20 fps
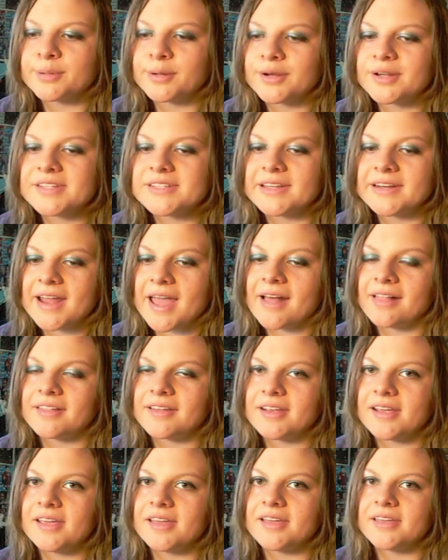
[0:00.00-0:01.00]

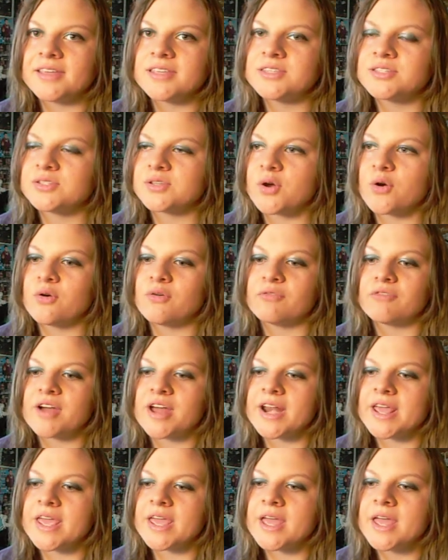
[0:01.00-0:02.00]
personality. He's so
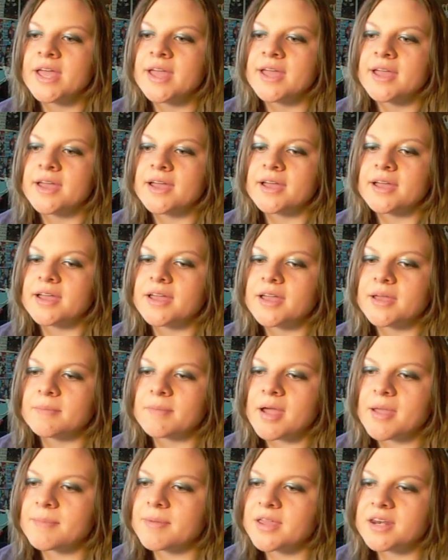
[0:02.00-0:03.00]
funny.
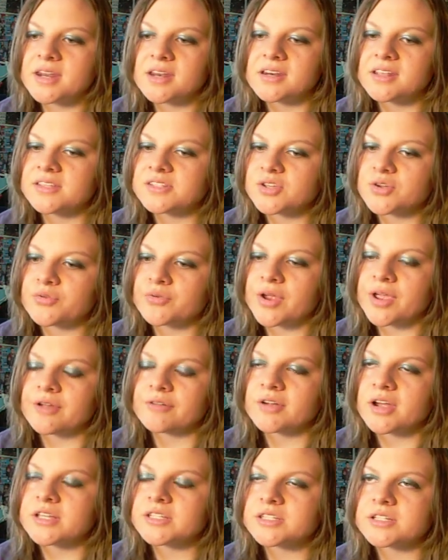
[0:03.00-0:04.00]
My opinion, he's a great
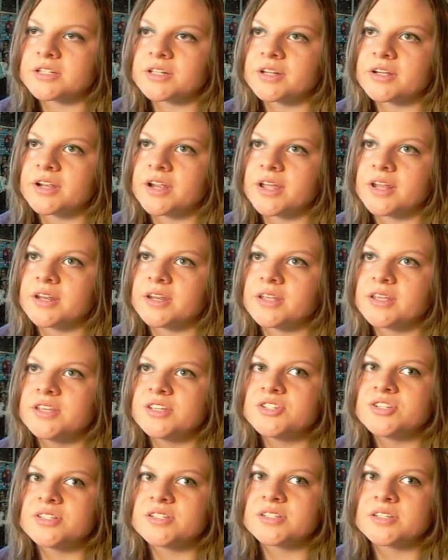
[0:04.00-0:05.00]
wrestler, and
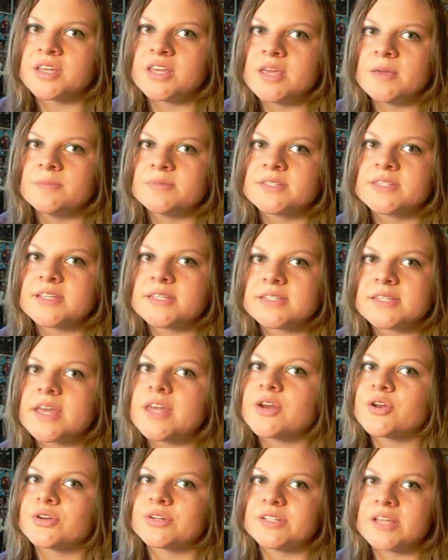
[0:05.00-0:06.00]
he just keeps us
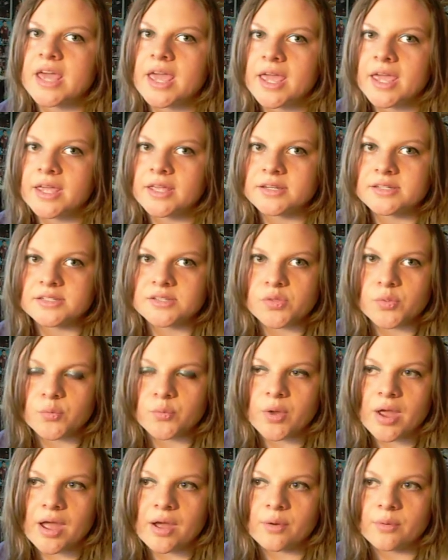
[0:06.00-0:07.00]
entertained
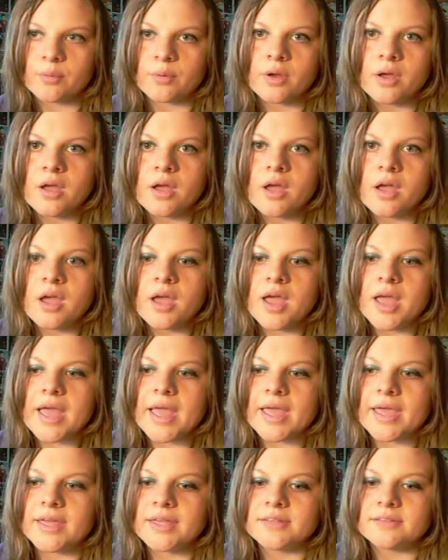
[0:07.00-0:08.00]
throughout.
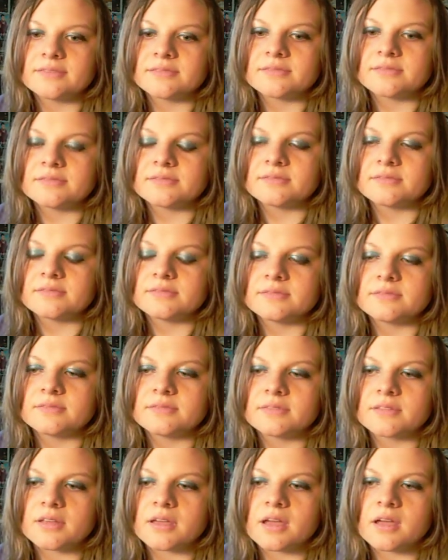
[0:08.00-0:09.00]
And
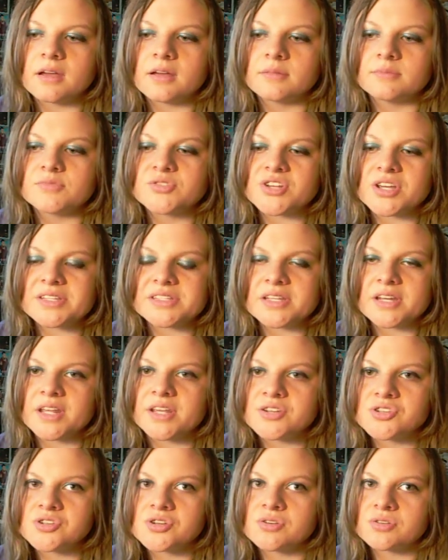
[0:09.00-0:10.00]
um,
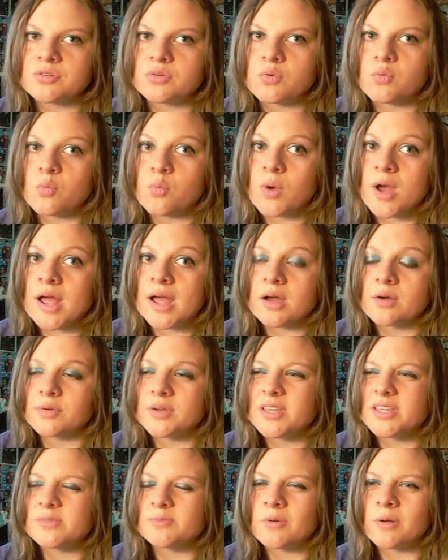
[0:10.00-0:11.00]
Justin Gabriel, wow,
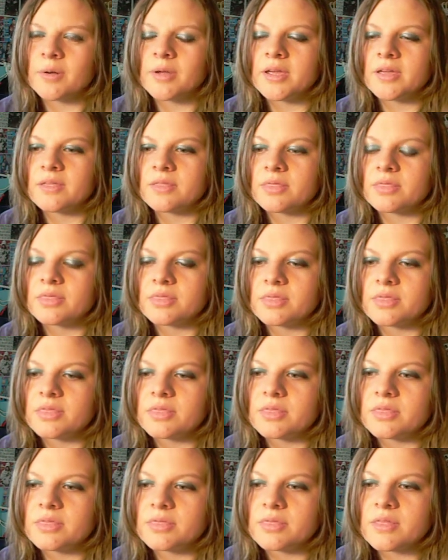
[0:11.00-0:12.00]
he's probably,
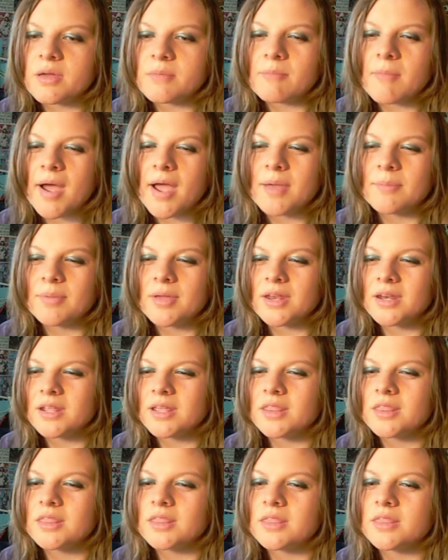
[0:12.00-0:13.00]
in my
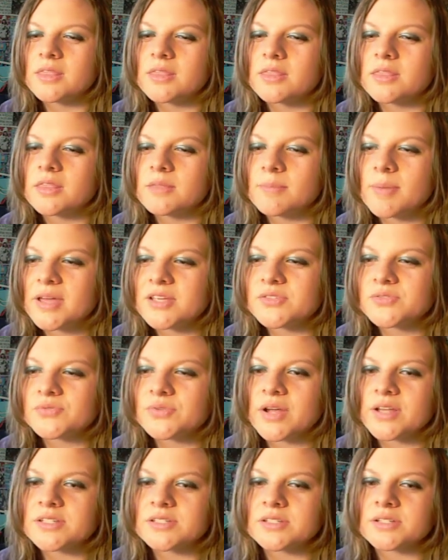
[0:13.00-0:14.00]
opinion, the best
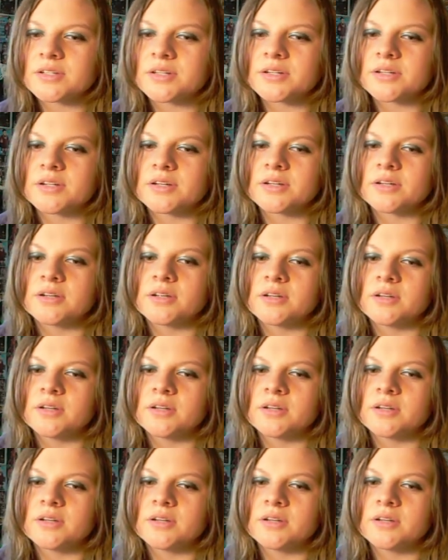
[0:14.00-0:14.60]
wrestler